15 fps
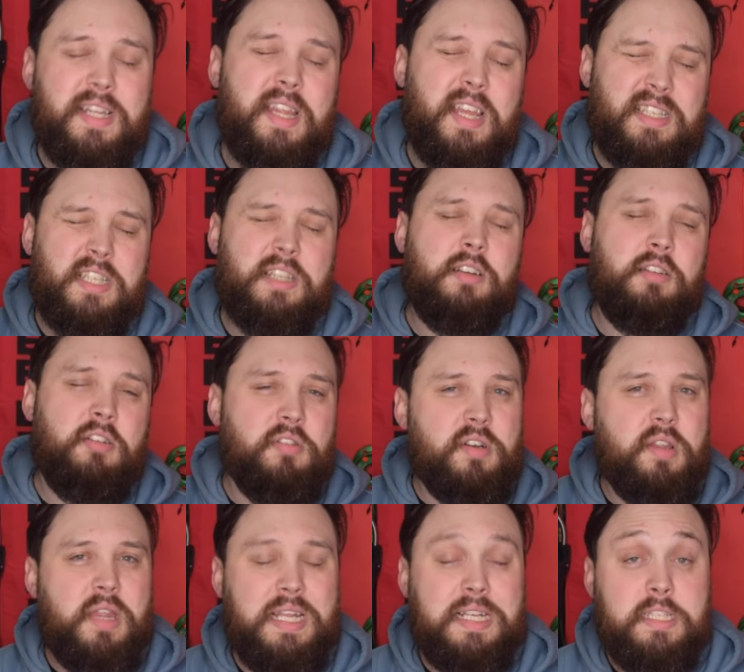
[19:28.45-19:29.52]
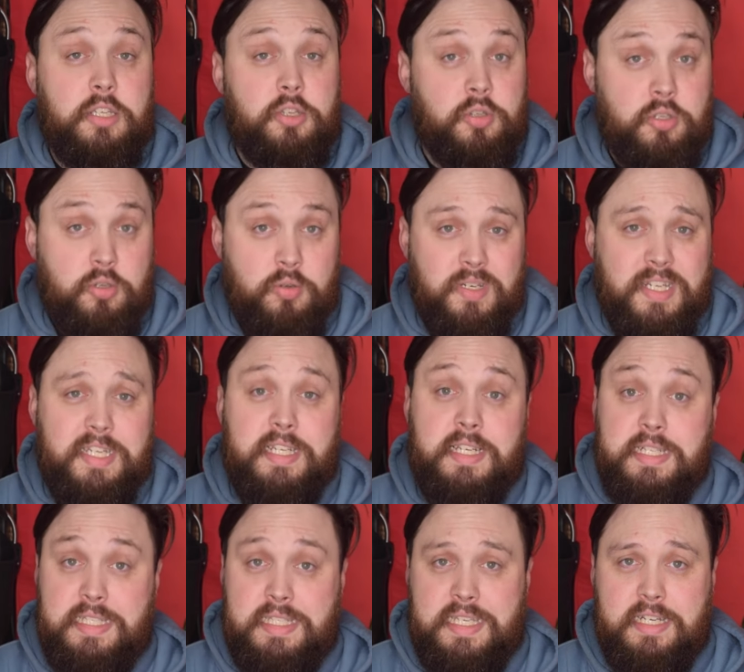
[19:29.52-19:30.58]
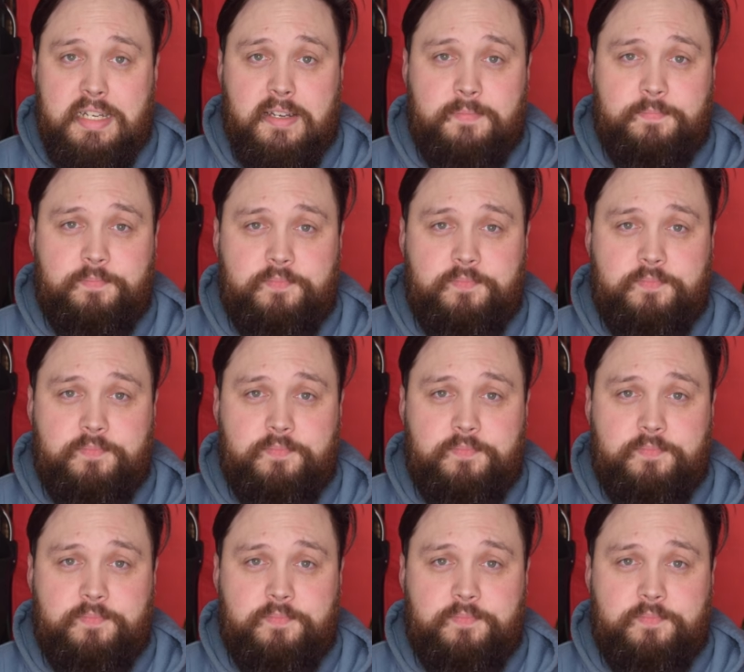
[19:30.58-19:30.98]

There's a lot of things that you do need to consider.